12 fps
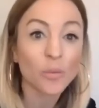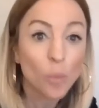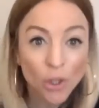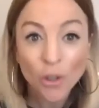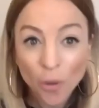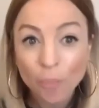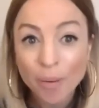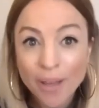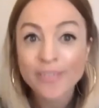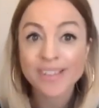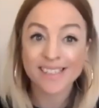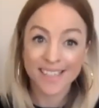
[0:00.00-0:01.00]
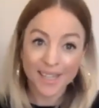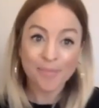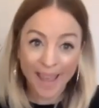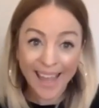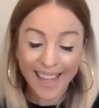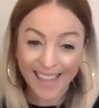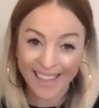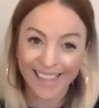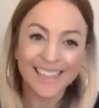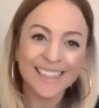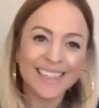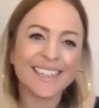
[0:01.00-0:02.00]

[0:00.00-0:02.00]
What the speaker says: what your pivot's going to be.